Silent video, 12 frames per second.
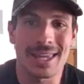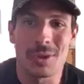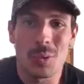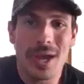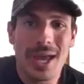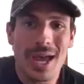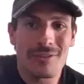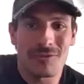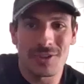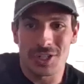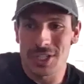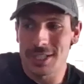the way I
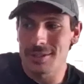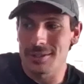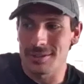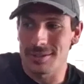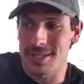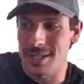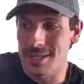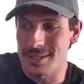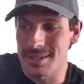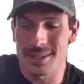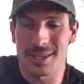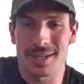fish eels
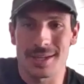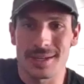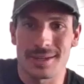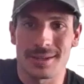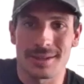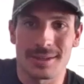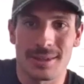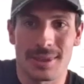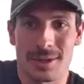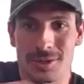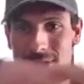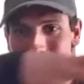is
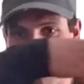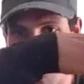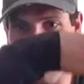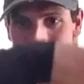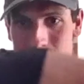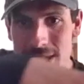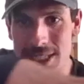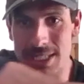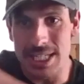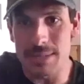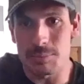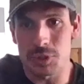there's like a very
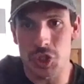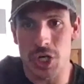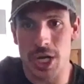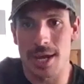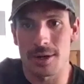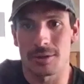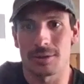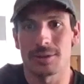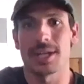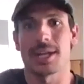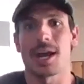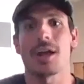deep channel,
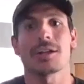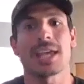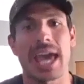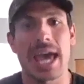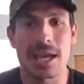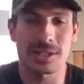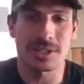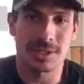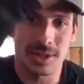and I'll cast to